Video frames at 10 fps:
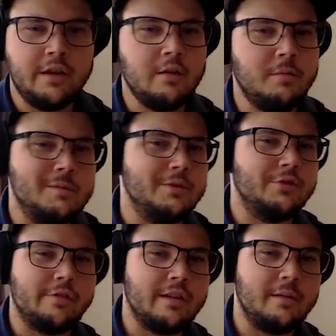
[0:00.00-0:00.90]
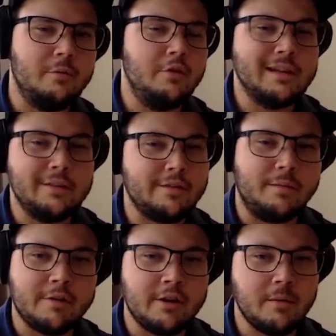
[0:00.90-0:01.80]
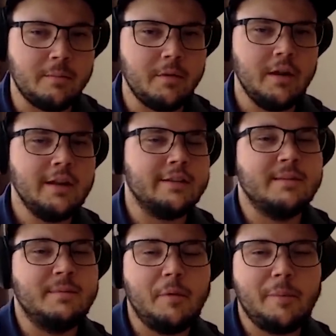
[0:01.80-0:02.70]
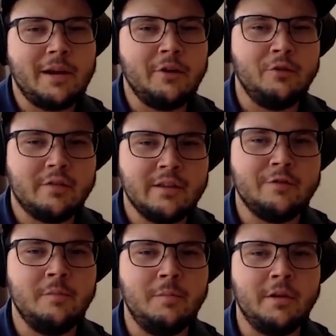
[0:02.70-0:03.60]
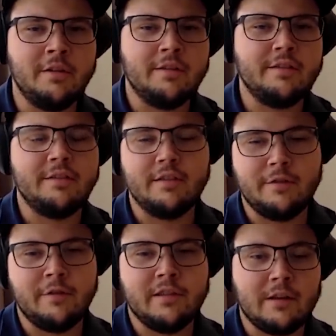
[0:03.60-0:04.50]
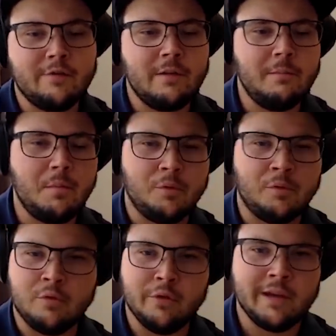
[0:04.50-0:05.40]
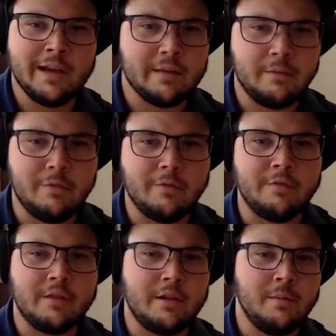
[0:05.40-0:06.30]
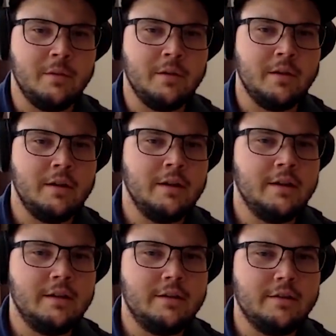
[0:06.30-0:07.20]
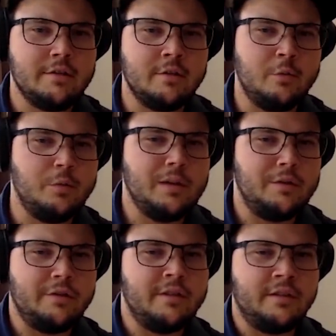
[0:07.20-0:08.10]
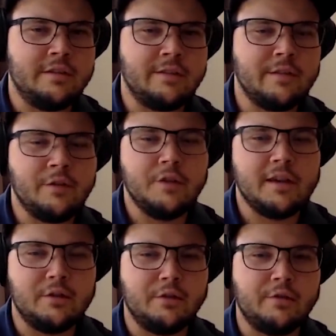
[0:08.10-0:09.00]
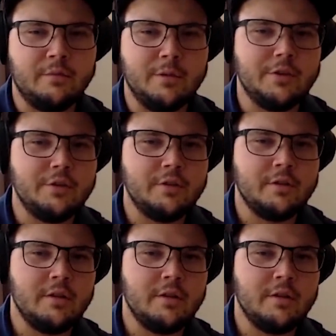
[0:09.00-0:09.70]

they are pretty much the same? You look at the same setup. Because some people might uh, argue it's different because it's a different time frame people don't look at most of the time. So what are you seeing? Uh. I've never looked at those too much.